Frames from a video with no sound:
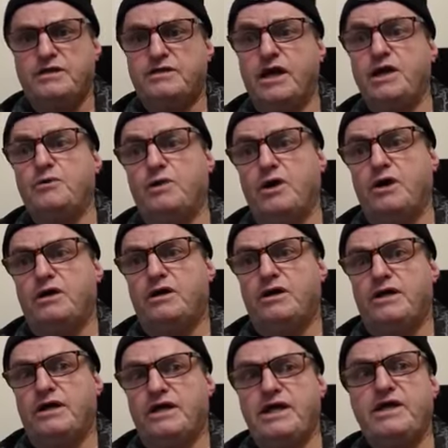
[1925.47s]
They were
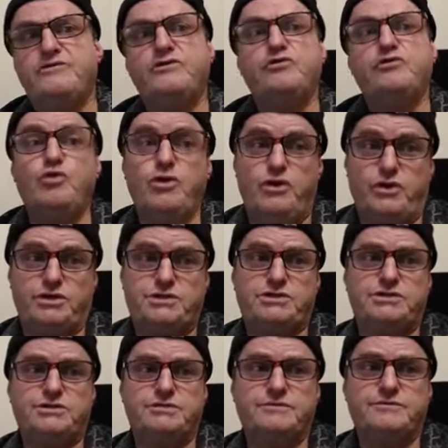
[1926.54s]
even
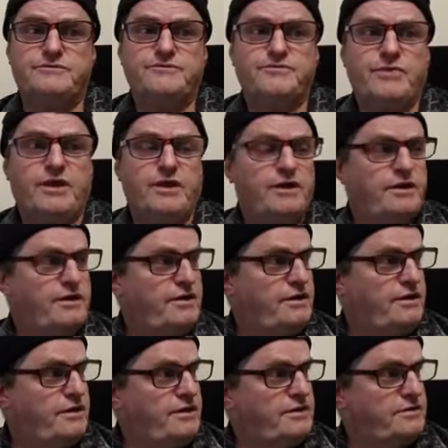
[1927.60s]
worse
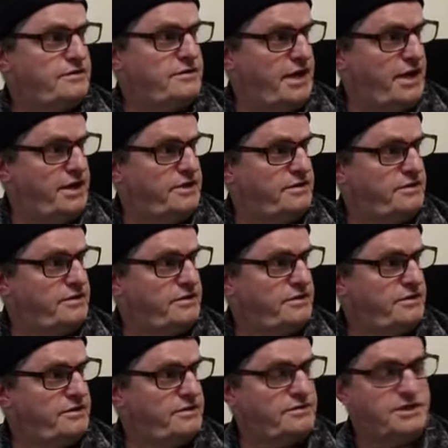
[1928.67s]
than
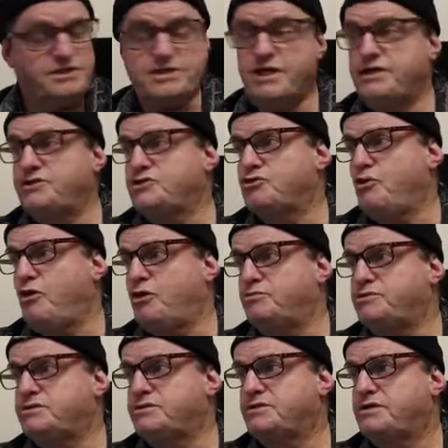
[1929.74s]
the ten
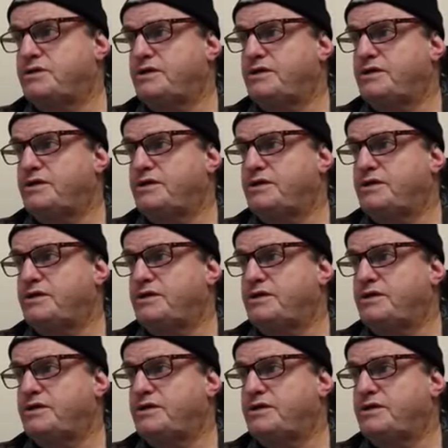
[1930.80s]
tribes.